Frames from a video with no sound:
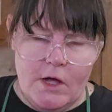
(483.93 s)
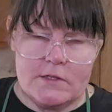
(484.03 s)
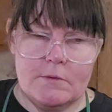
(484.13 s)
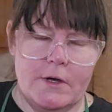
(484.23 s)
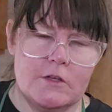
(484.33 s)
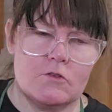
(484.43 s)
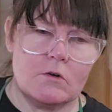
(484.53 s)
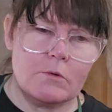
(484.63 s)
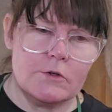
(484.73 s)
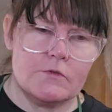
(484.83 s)
boss at my
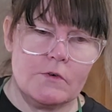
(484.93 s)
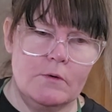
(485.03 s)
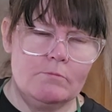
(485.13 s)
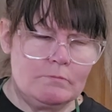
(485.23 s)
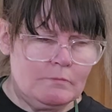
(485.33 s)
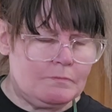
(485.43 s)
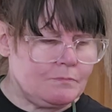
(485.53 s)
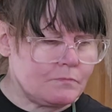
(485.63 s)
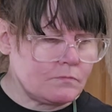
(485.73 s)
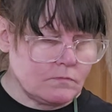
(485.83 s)
store was from
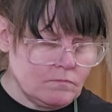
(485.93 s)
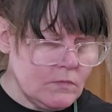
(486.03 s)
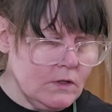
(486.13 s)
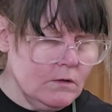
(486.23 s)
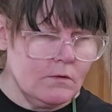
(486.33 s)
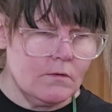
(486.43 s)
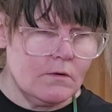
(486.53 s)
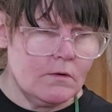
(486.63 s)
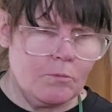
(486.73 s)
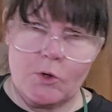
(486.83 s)

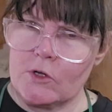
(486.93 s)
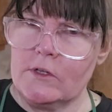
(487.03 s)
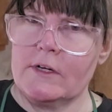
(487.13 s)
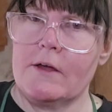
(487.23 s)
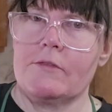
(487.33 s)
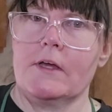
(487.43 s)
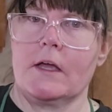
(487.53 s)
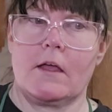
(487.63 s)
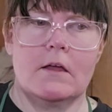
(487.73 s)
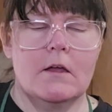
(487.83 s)
Brooklyn, I
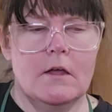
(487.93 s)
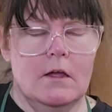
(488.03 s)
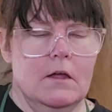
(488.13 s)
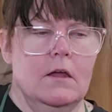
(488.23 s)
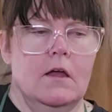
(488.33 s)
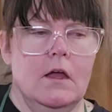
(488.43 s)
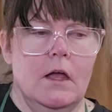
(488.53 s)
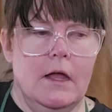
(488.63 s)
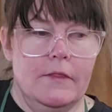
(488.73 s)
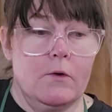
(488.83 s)
think.
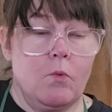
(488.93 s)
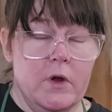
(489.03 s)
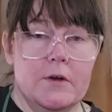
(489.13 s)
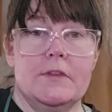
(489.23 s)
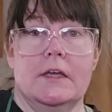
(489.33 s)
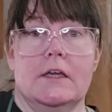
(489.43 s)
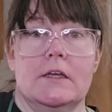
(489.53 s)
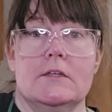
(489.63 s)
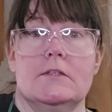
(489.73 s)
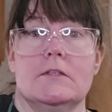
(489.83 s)
And the weird thing
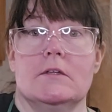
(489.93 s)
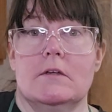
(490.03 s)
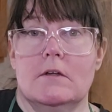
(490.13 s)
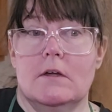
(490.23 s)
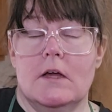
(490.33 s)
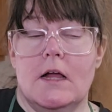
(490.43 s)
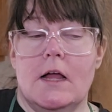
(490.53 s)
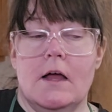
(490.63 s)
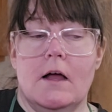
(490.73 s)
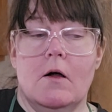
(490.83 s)
is,
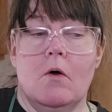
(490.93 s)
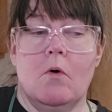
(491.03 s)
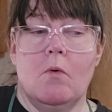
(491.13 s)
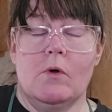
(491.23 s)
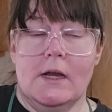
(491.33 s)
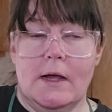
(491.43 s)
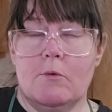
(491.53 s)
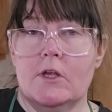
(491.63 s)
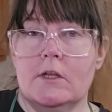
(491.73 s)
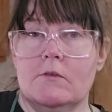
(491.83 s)
when I
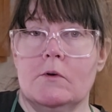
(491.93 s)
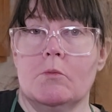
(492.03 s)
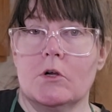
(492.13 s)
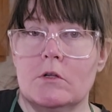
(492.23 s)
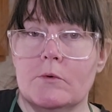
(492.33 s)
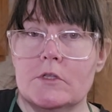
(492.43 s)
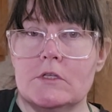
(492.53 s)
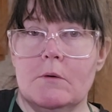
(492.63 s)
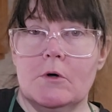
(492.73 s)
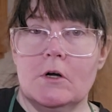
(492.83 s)
went and lived in Brooklyn one
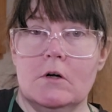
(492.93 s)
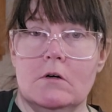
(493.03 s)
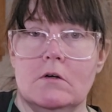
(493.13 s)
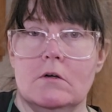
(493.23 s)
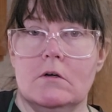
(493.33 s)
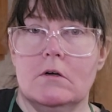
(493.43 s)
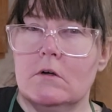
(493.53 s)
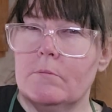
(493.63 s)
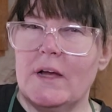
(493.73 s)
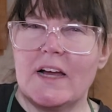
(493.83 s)
summer,
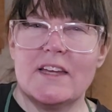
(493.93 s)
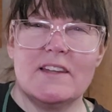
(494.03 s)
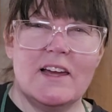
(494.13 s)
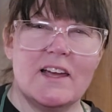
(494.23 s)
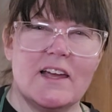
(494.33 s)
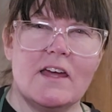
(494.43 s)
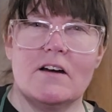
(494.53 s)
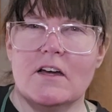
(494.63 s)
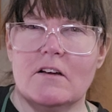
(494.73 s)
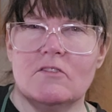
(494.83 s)
back in like, I
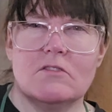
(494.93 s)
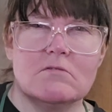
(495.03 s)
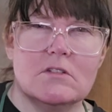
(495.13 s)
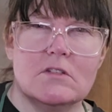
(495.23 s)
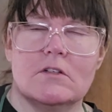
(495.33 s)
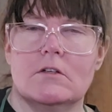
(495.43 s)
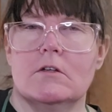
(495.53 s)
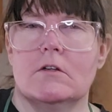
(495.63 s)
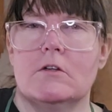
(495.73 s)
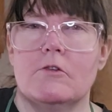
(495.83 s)
don't know,
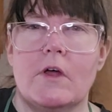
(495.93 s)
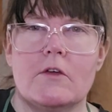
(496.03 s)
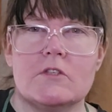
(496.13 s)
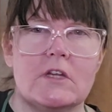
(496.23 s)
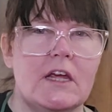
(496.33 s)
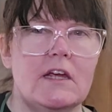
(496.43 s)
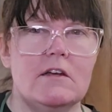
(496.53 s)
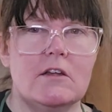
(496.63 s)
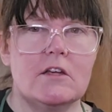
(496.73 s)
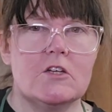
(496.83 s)

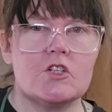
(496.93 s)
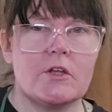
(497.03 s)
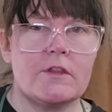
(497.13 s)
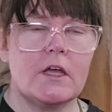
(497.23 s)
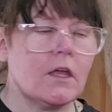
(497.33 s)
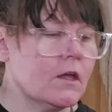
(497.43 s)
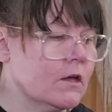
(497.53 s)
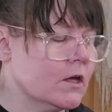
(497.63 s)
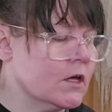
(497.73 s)
2008-ish, I think,